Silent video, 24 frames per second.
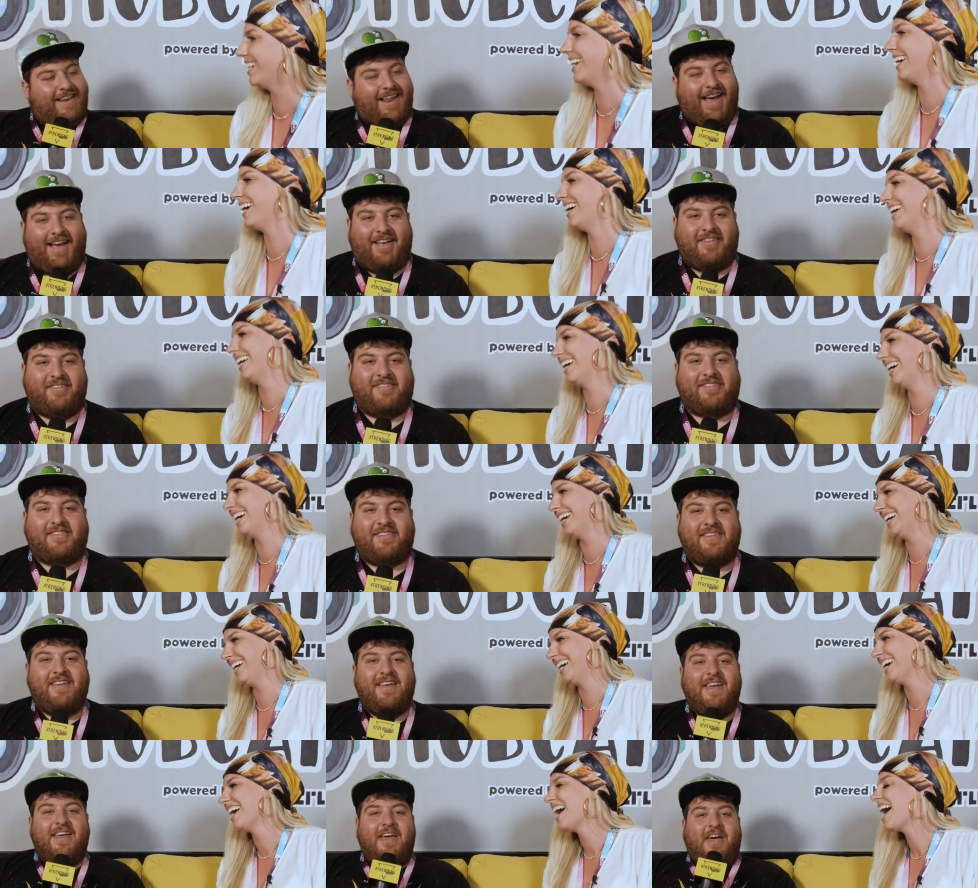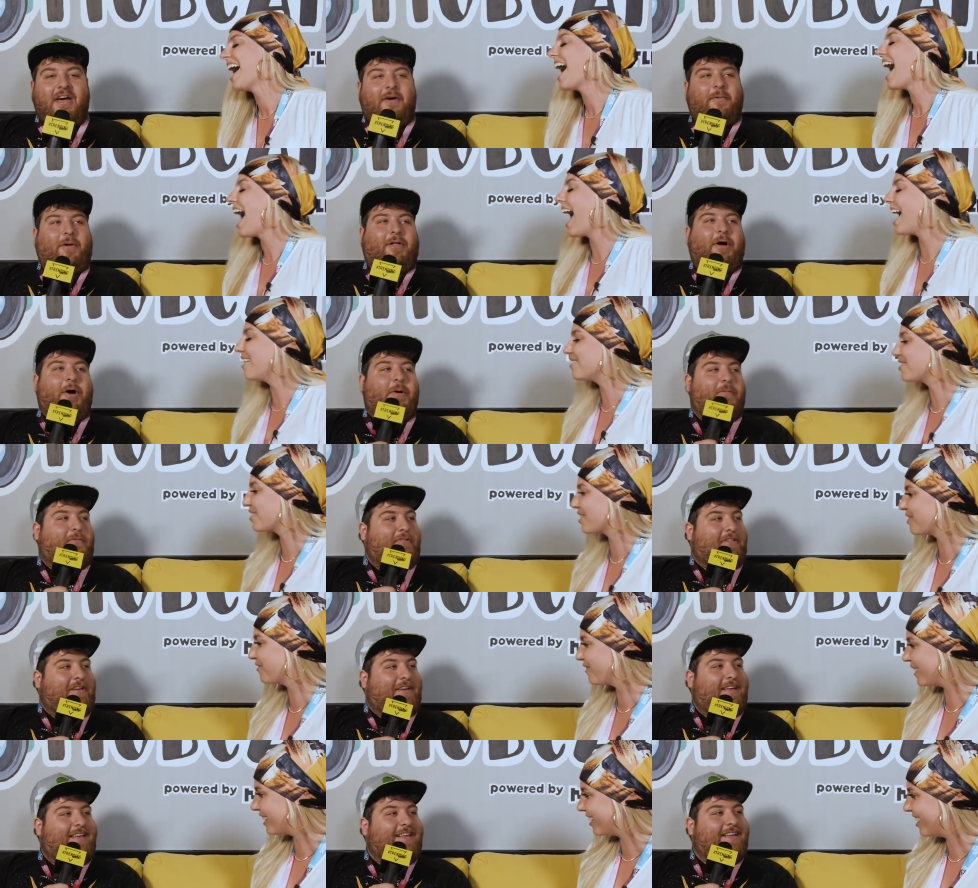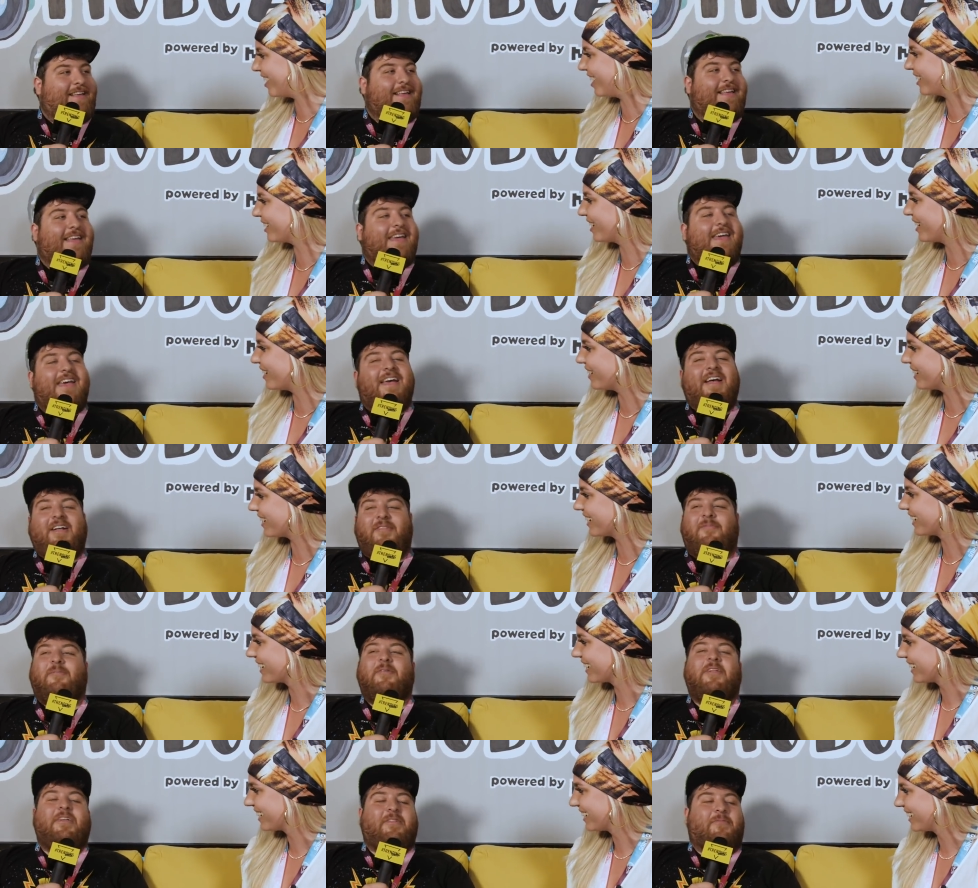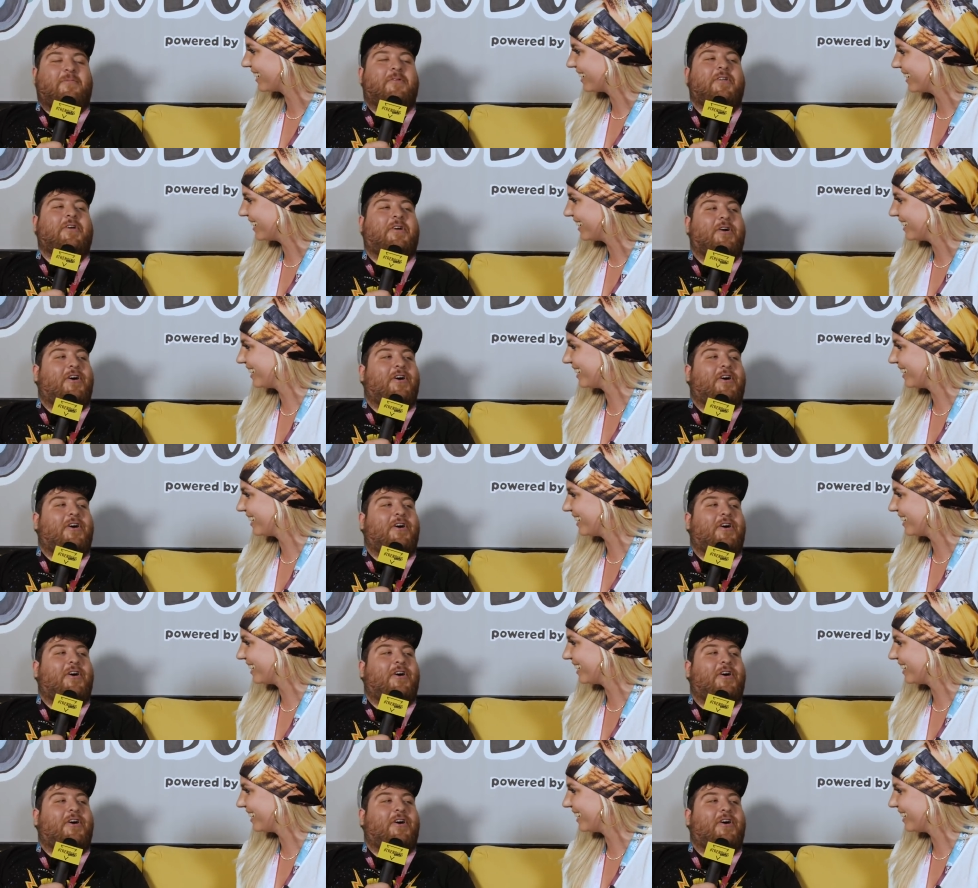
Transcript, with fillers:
Speaker 1: Nice. Well, how's hopefully. your VidCon going? It's pretty, it's pretty